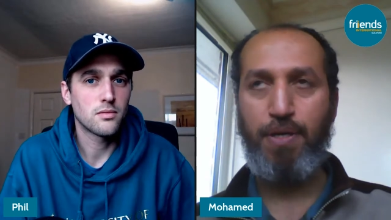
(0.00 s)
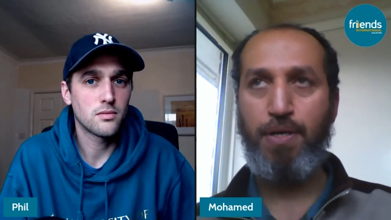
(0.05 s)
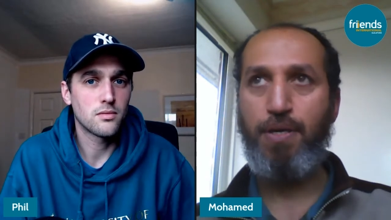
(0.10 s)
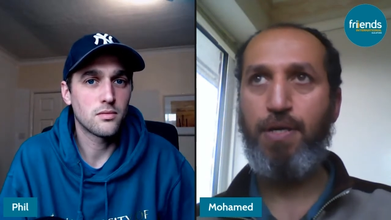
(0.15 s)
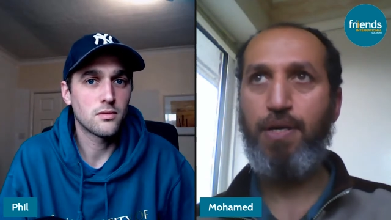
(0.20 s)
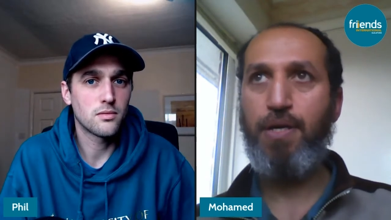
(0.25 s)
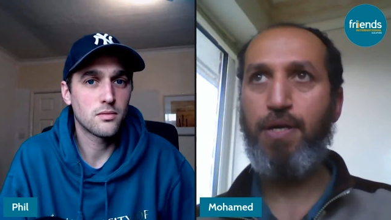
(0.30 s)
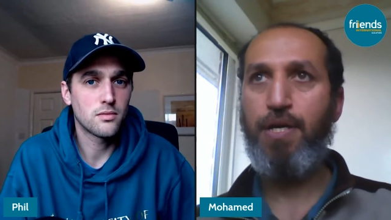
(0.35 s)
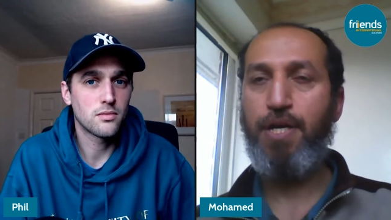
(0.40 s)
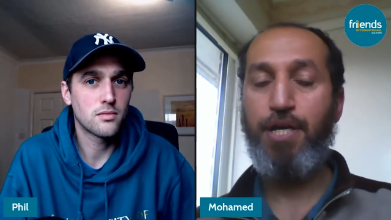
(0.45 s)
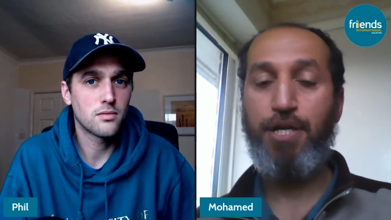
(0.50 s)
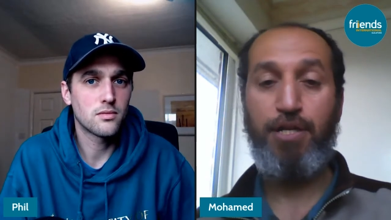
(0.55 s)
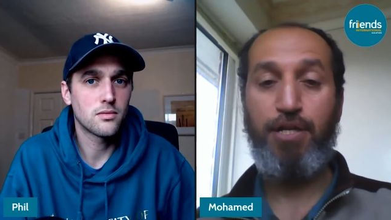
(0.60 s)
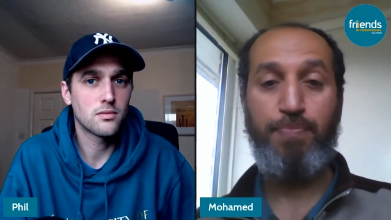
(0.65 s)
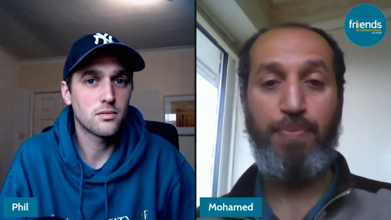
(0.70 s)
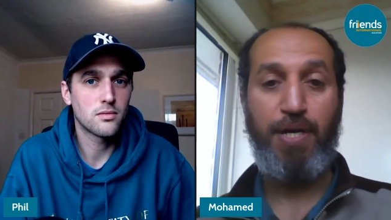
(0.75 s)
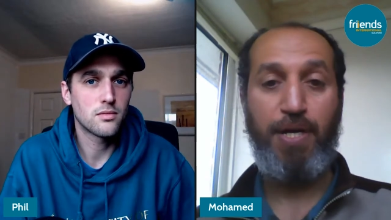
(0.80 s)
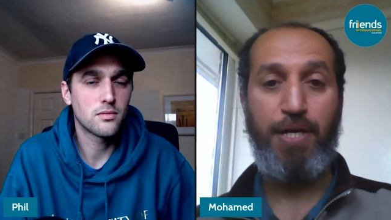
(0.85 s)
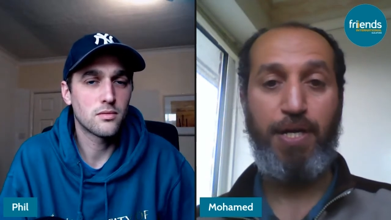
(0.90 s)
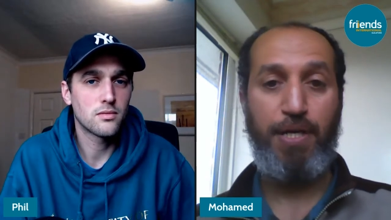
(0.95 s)
Speaker 1: uh, headed
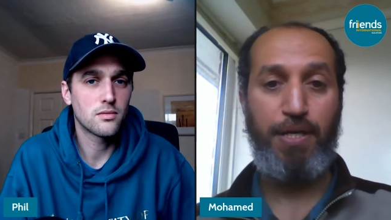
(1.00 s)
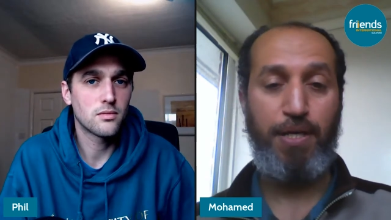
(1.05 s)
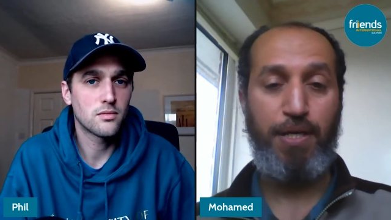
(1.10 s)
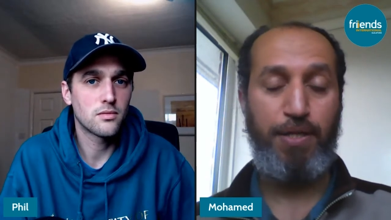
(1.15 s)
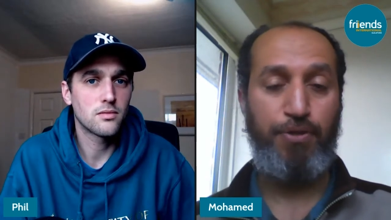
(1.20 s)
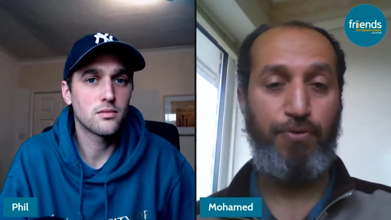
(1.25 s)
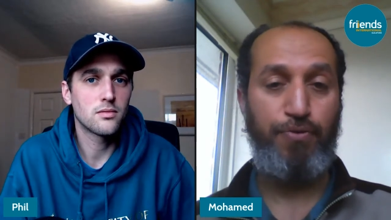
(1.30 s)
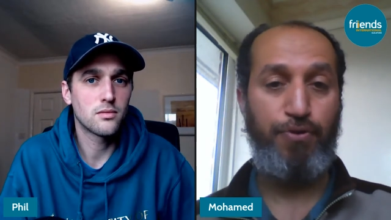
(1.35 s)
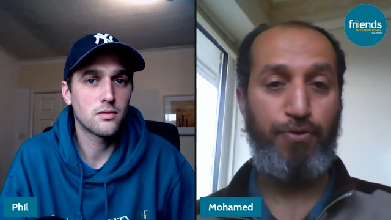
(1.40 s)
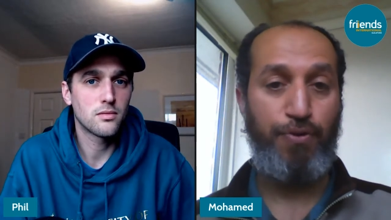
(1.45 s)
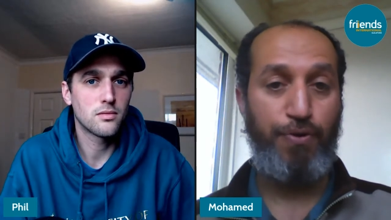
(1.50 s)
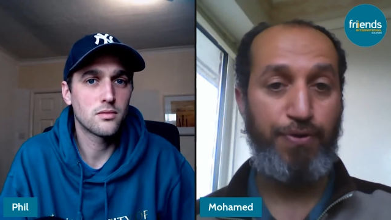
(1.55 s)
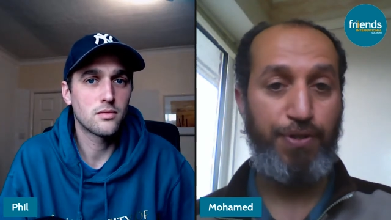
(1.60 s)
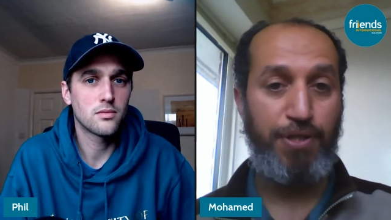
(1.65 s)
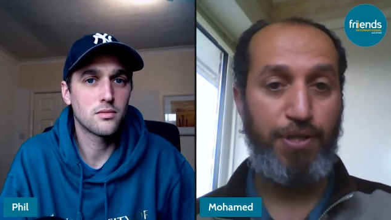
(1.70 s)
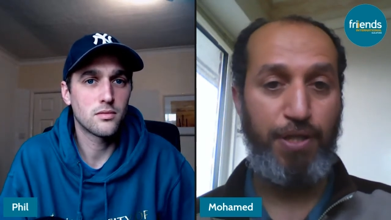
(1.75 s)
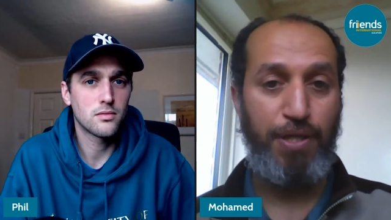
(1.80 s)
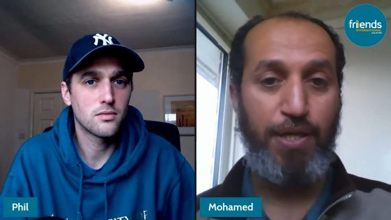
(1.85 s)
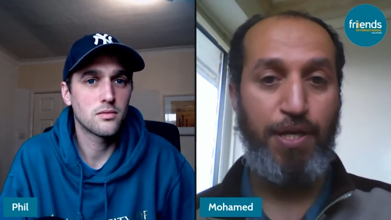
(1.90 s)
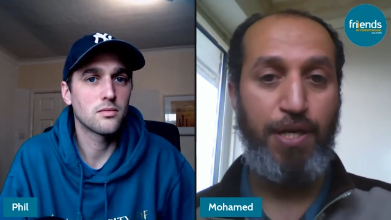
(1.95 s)
by uh, Dr.
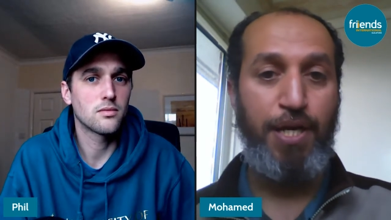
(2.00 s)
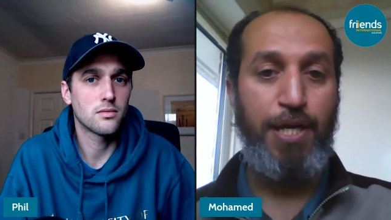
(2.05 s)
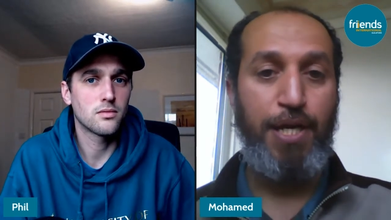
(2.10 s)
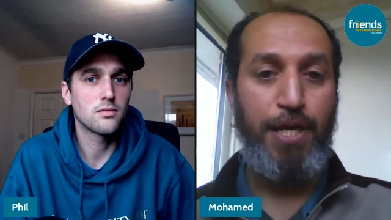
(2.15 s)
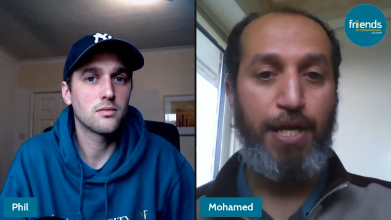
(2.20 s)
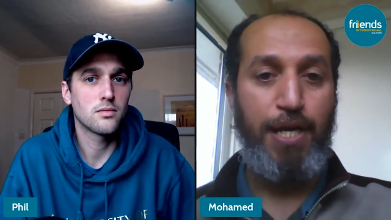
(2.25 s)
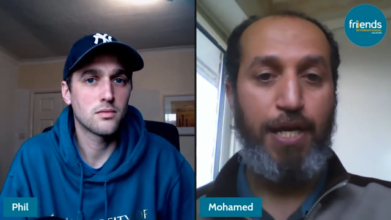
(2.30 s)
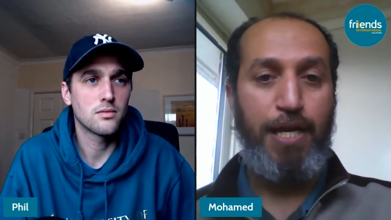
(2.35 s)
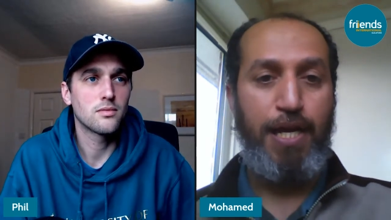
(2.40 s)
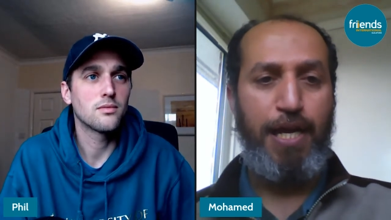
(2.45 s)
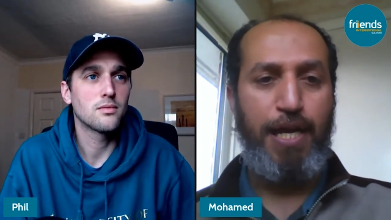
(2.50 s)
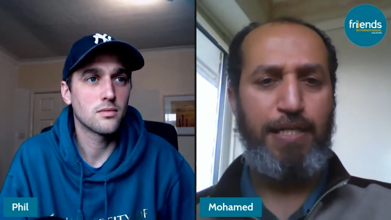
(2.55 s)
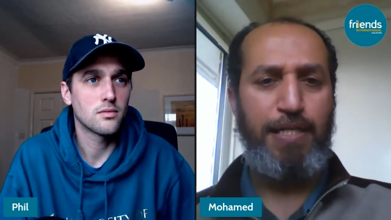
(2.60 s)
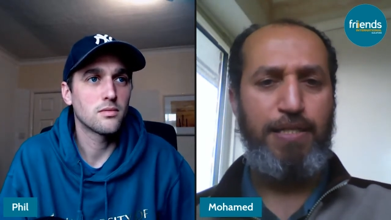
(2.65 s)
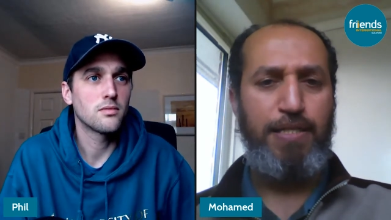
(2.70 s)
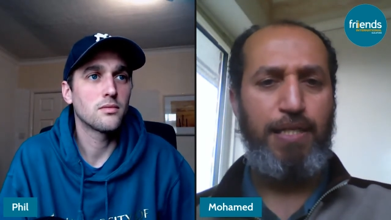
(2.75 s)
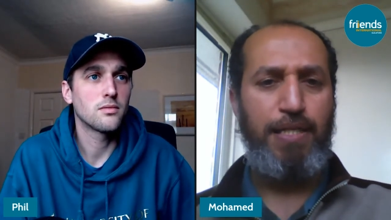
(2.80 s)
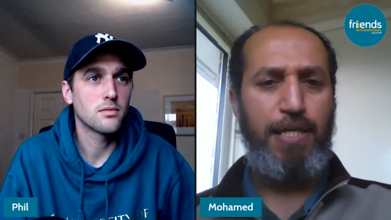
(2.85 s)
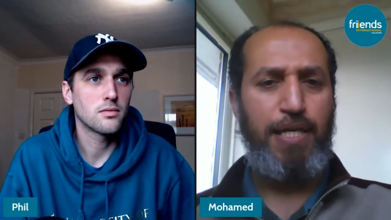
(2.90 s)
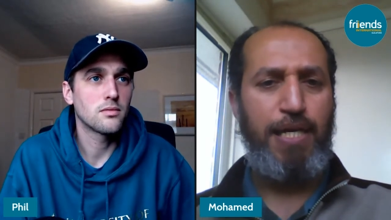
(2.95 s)
Husni, and.